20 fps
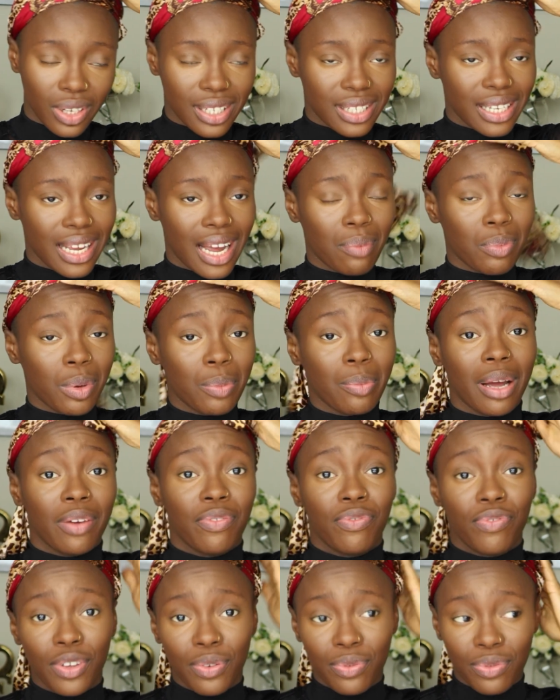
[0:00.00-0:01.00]
They say I'm in my
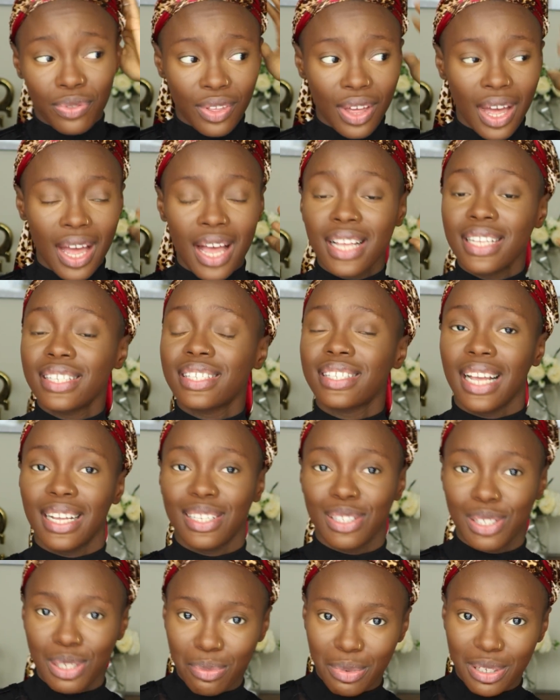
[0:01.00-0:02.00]
5th
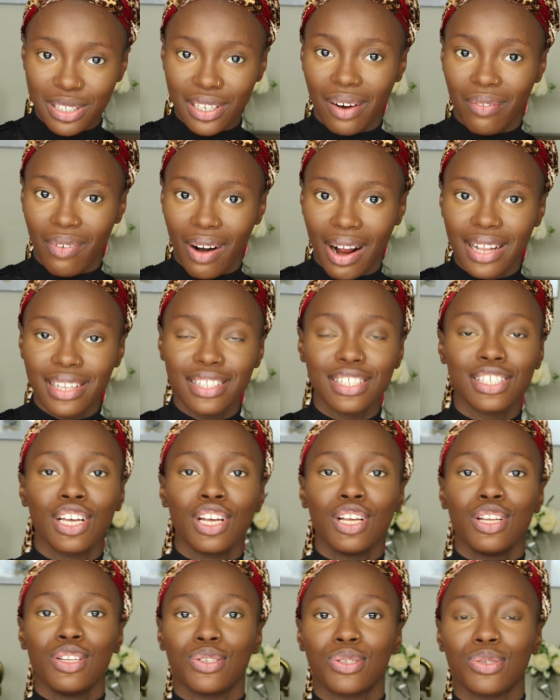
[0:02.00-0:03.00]
centimeter, right?
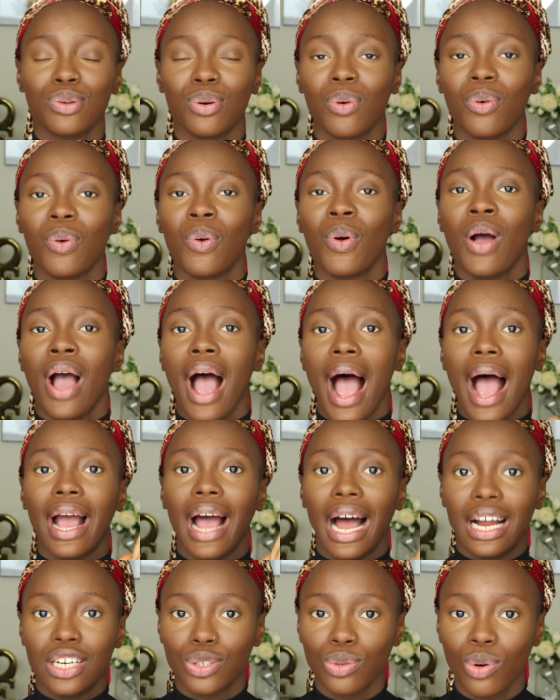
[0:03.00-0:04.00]
So
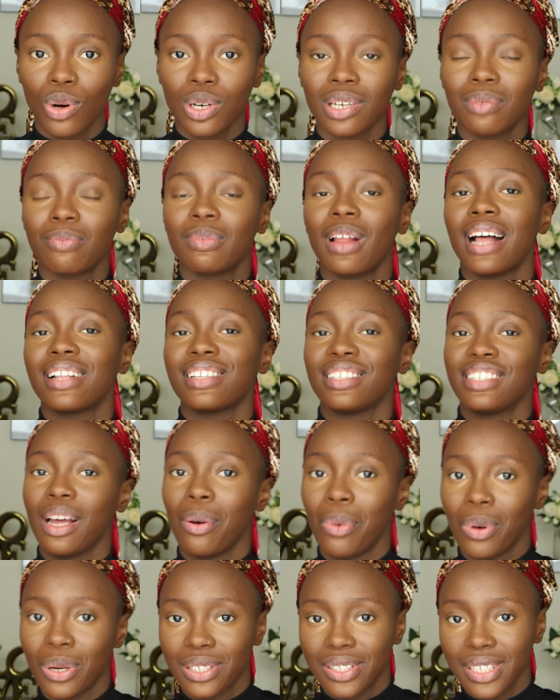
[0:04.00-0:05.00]
I assured him that
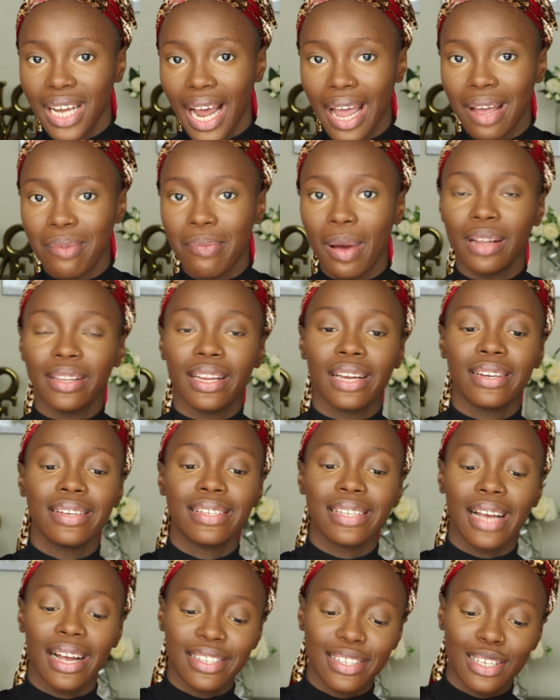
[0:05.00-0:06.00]
there was time. And then
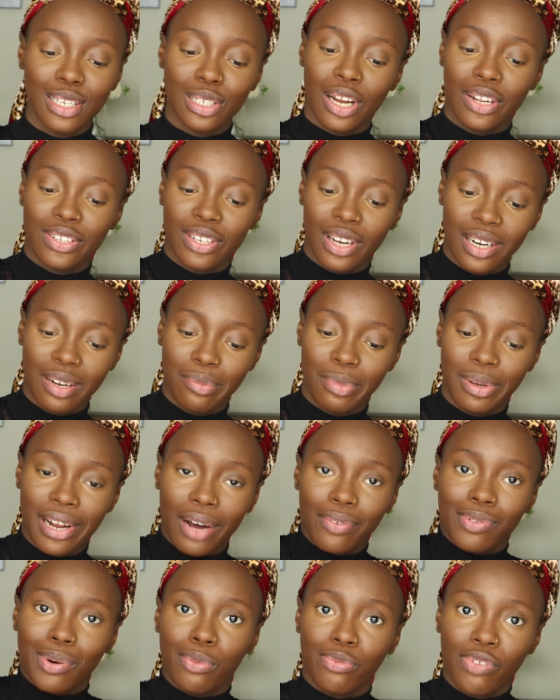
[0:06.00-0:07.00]
this auntie is now telling me
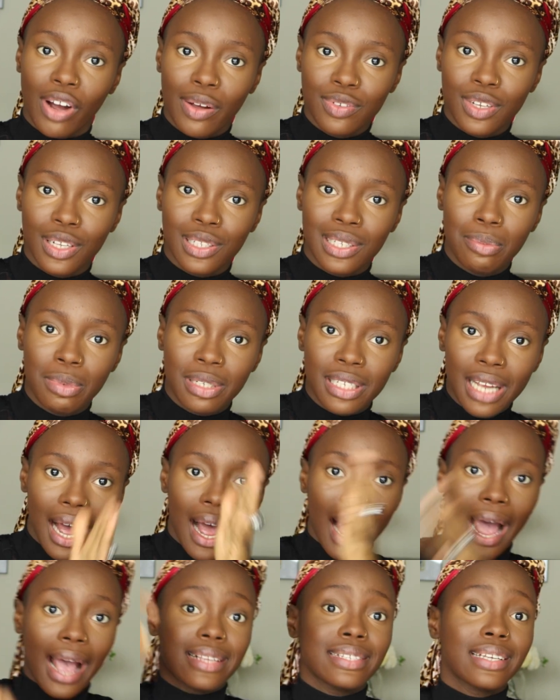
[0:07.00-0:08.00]
that from 5 centimeter
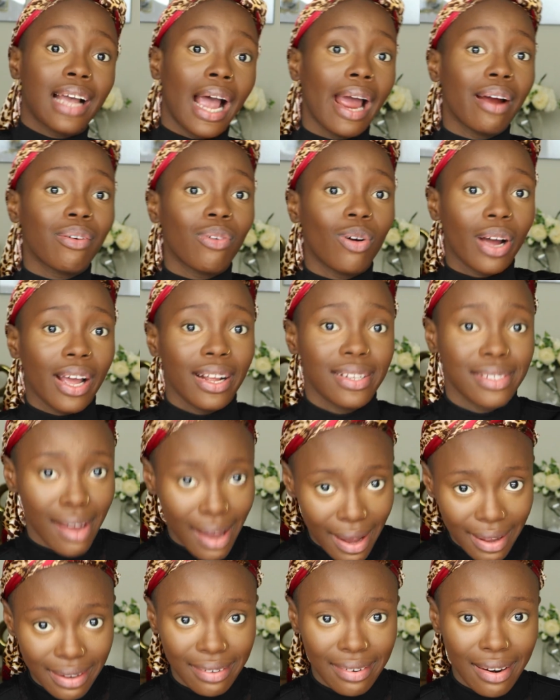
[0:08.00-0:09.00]
I
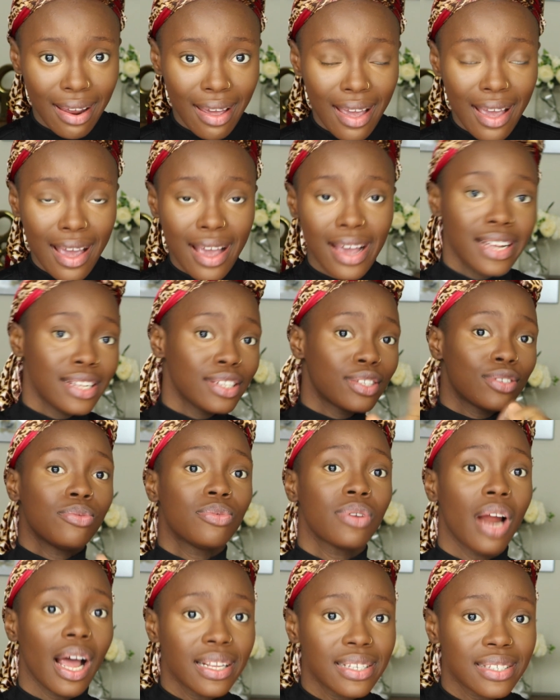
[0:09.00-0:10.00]
skyrocketed
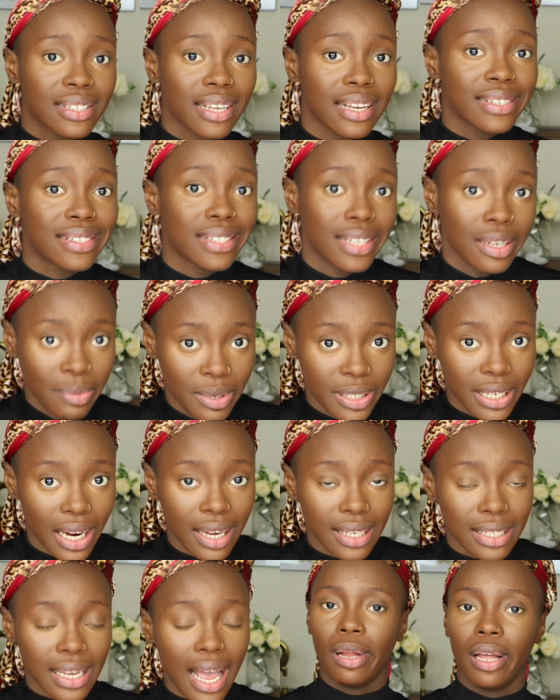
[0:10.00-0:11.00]
into 9
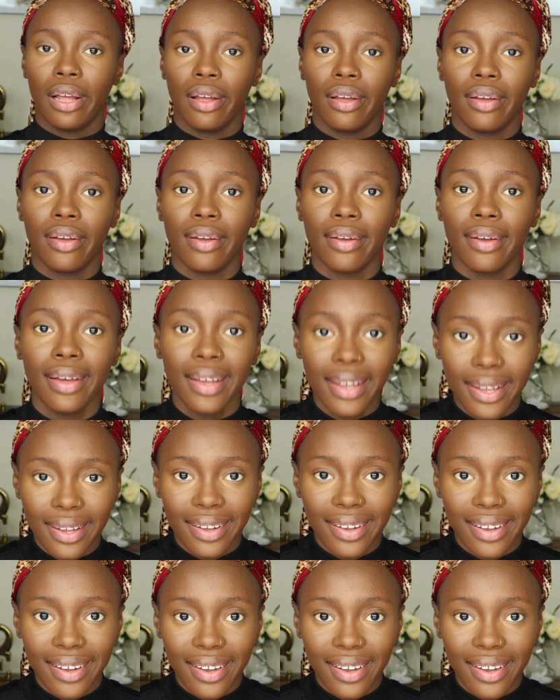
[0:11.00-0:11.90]
centimeters. I'm like, eh?